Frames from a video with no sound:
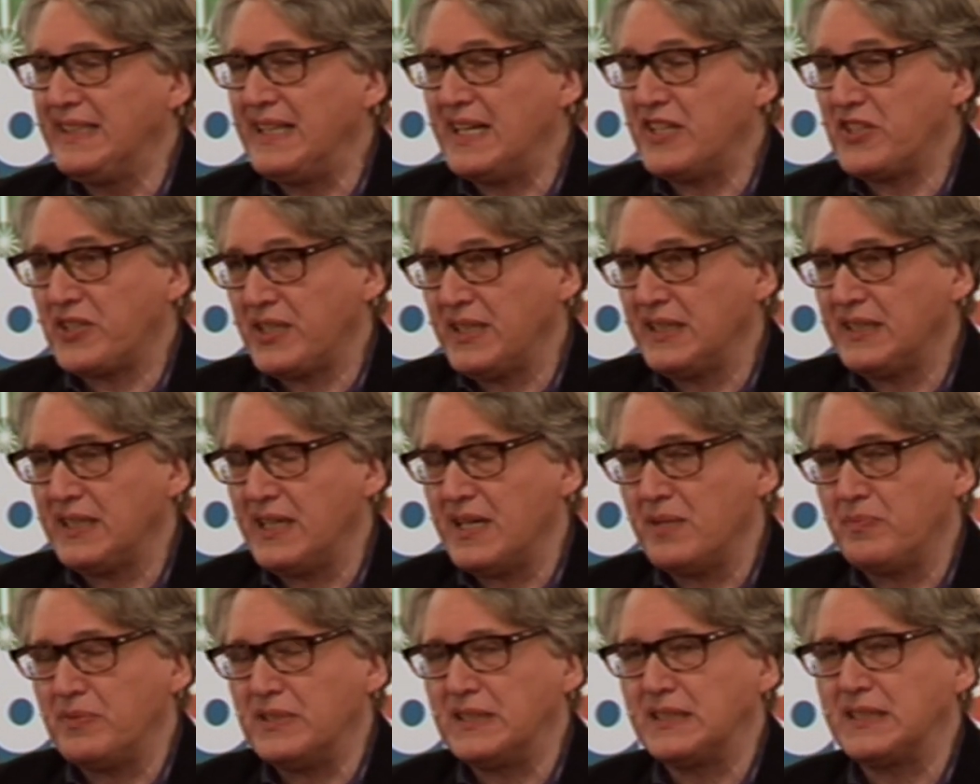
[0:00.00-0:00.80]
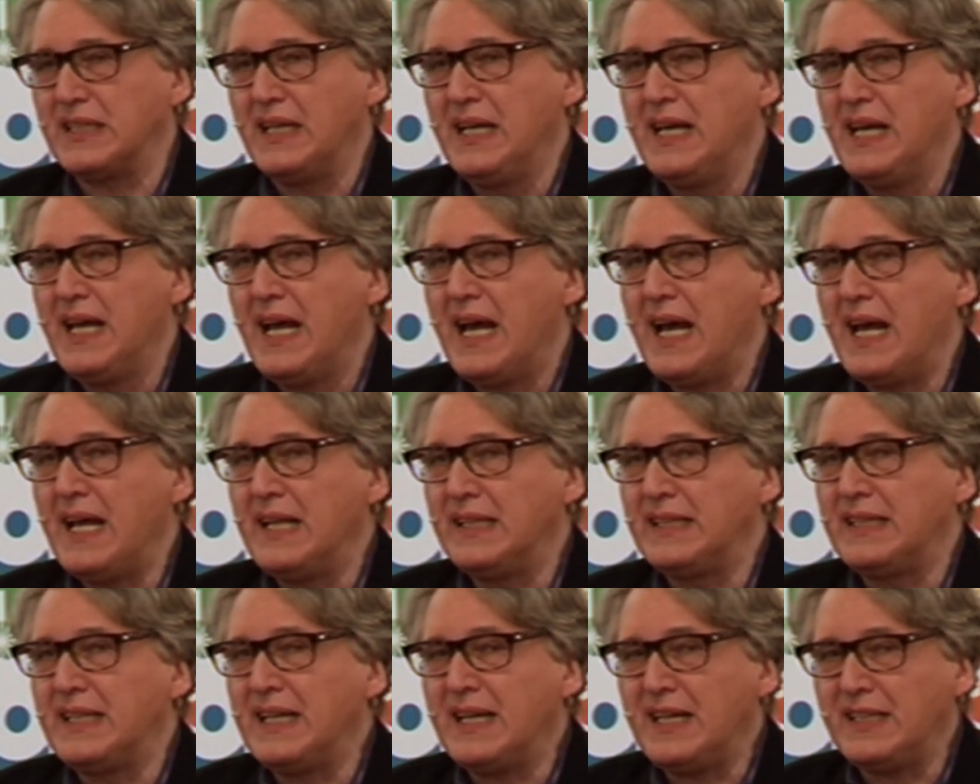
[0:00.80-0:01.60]
Yeah, shit happens. Yeah.
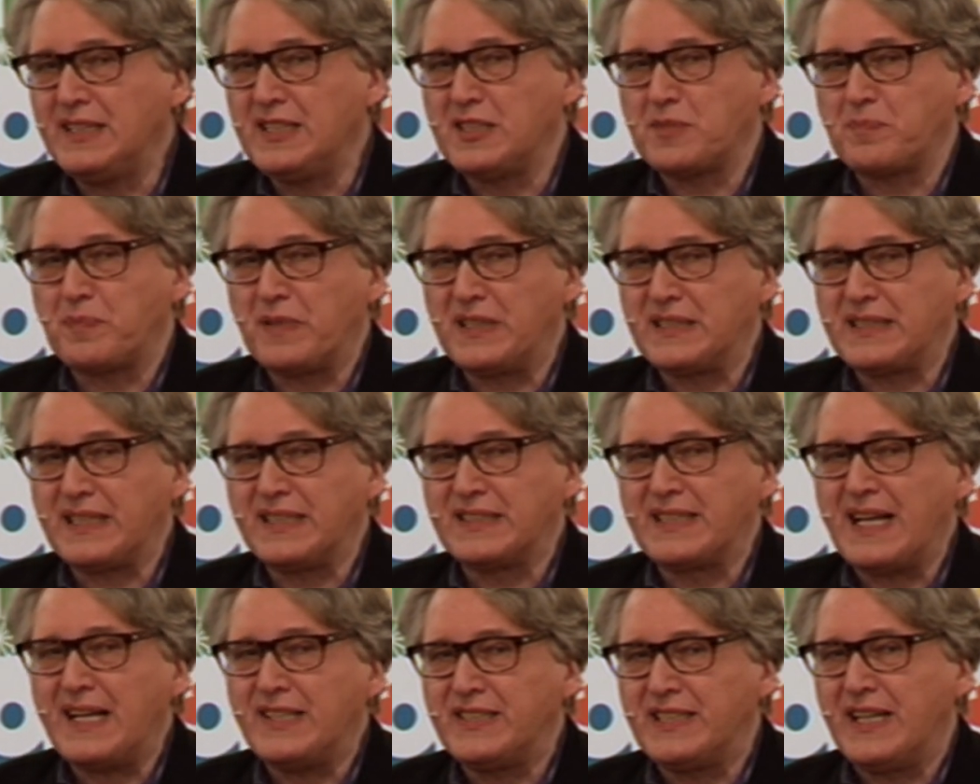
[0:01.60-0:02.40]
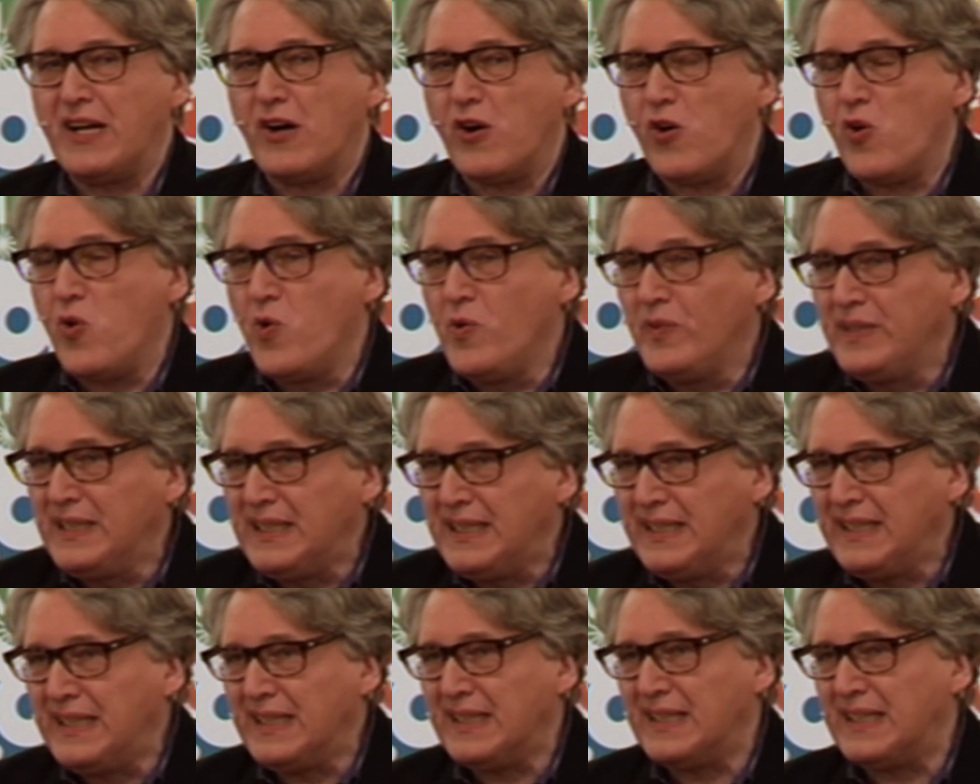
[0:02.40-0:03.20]
And that is that's the
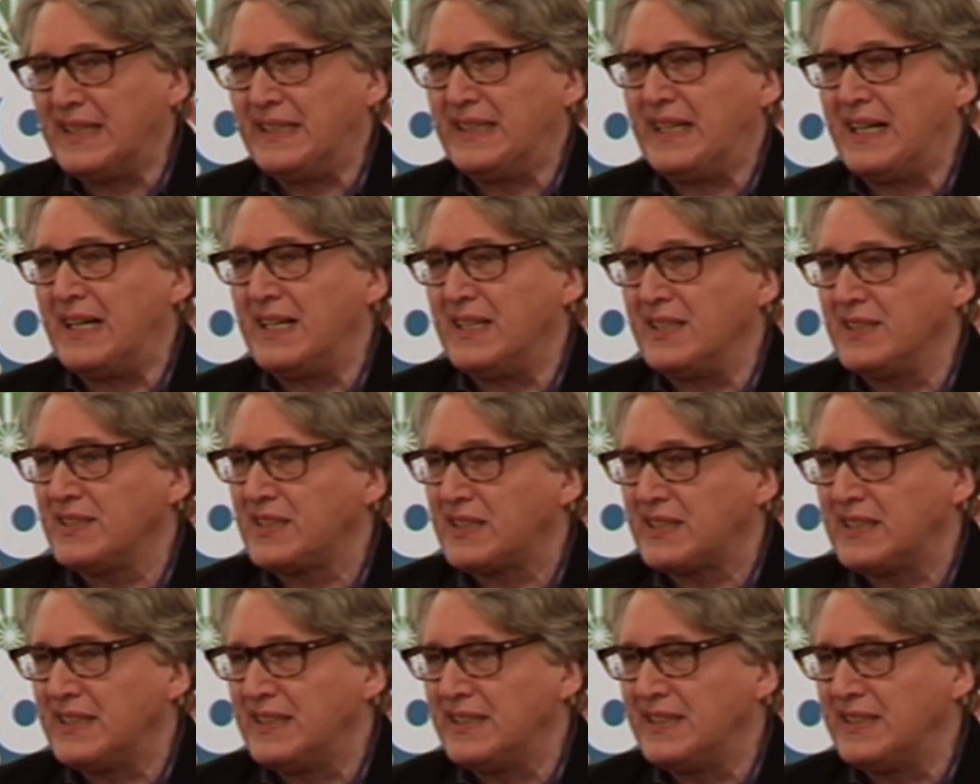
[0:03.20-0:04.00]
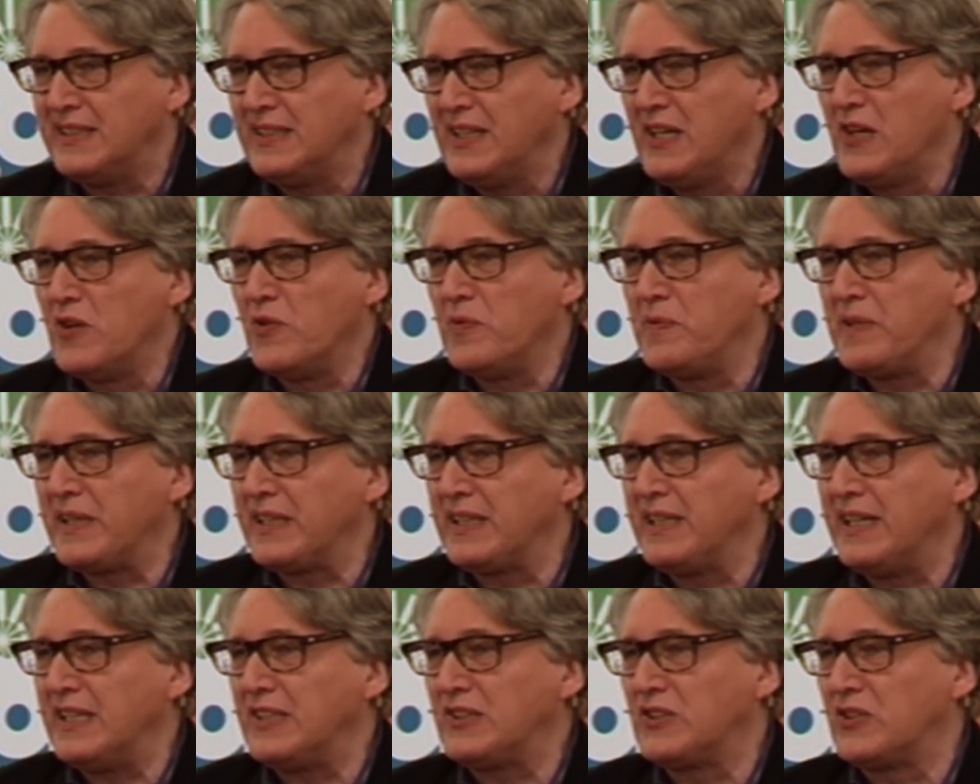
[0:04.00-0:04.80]
only answer we
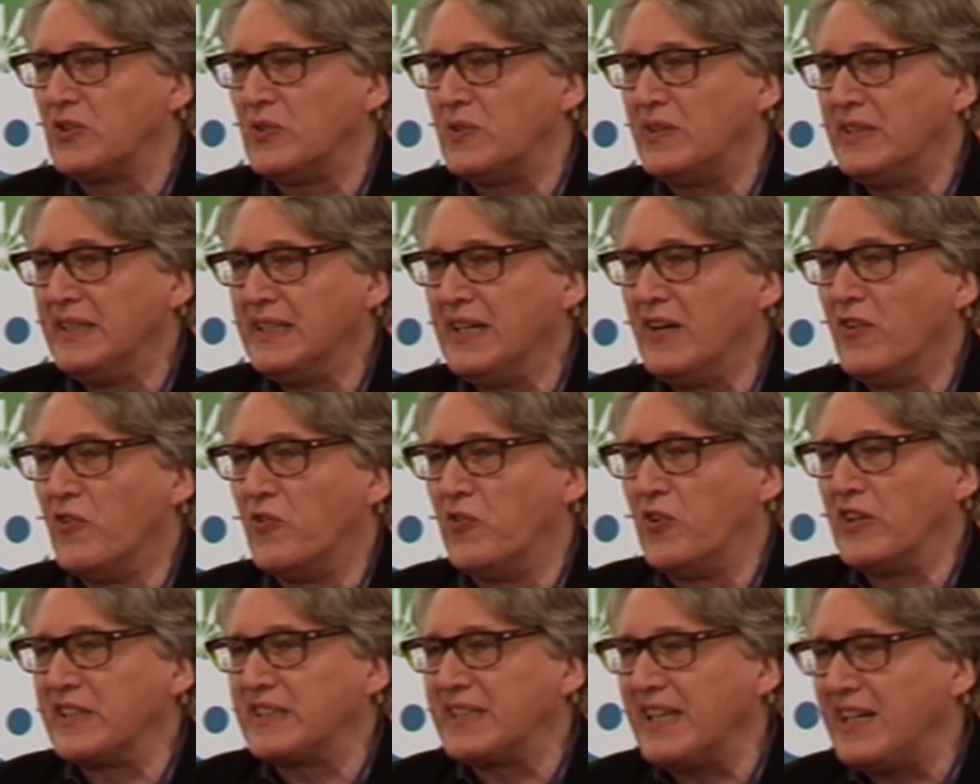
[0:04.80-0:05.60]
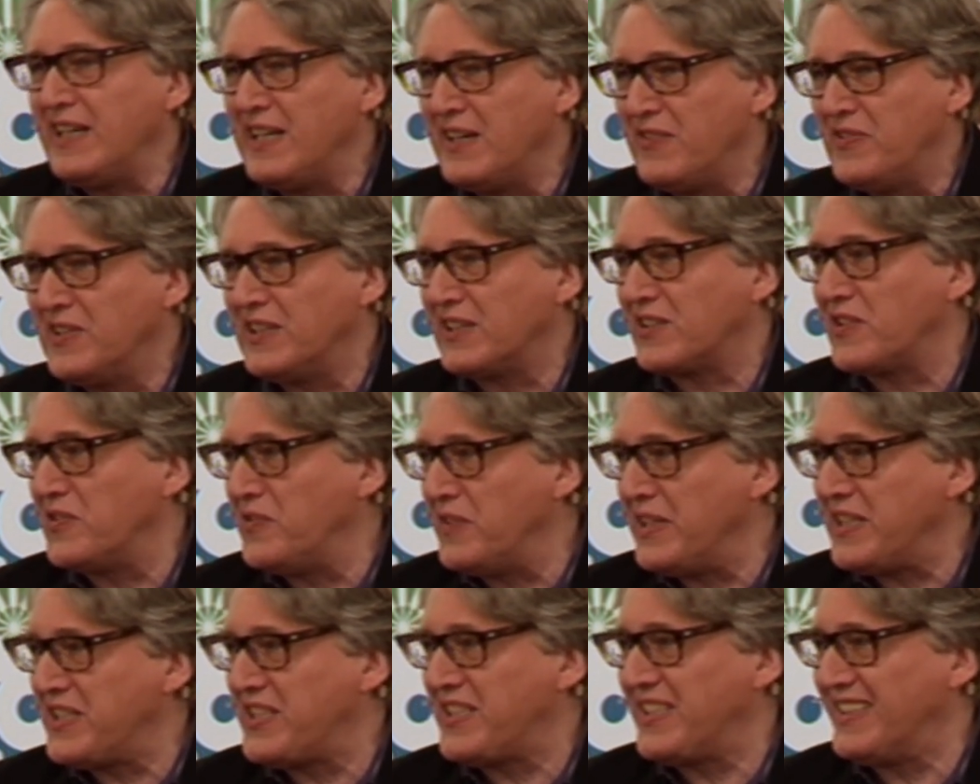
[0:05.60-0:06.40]
get to whatever
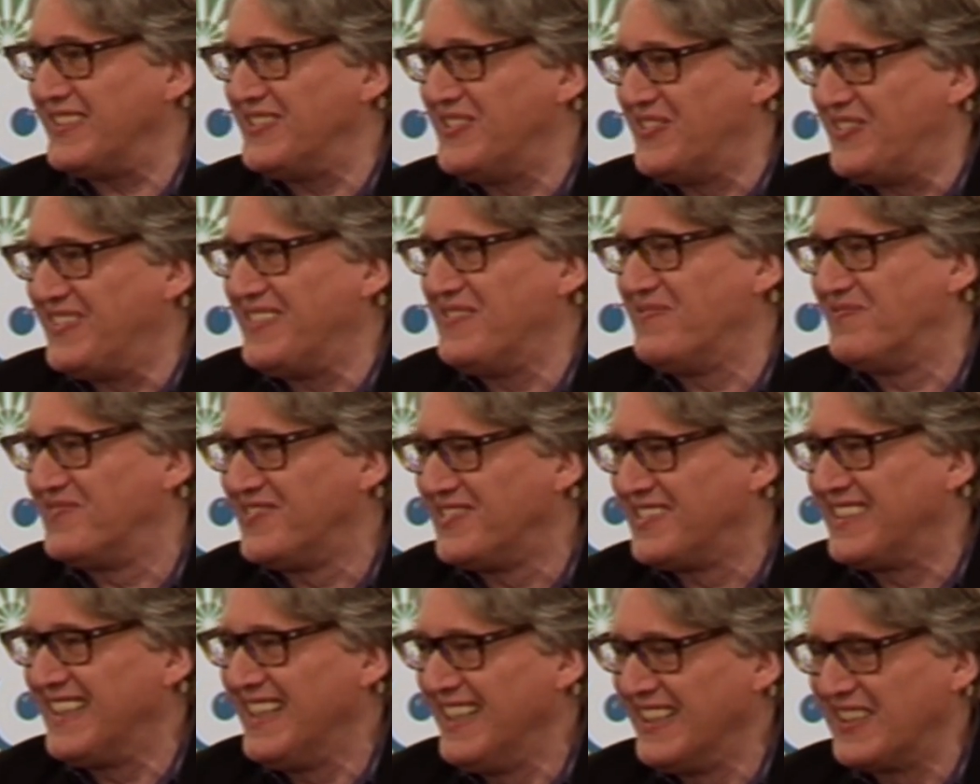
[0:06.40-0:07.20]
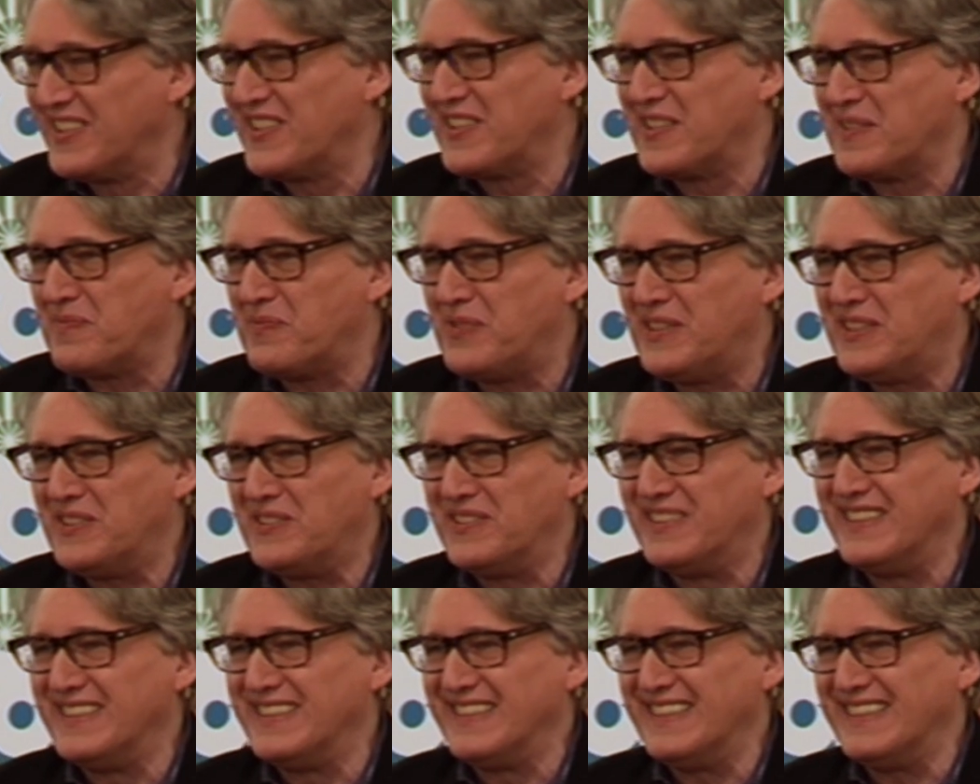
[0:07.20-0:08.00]
question we put to the
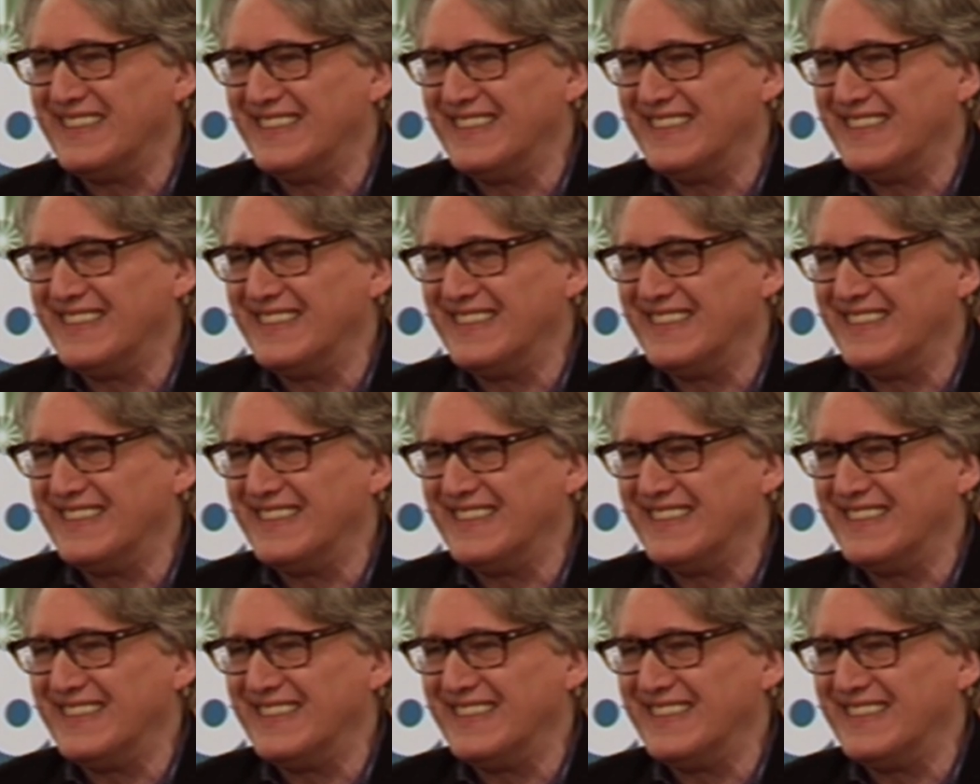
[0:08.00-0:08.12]
problem.